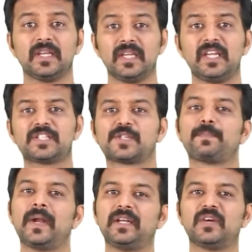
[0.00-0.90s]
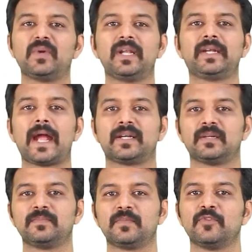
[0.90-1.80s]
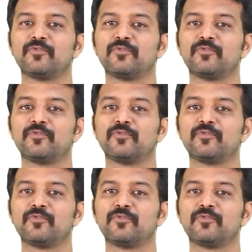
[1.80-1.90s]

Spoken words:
each pentavalent atom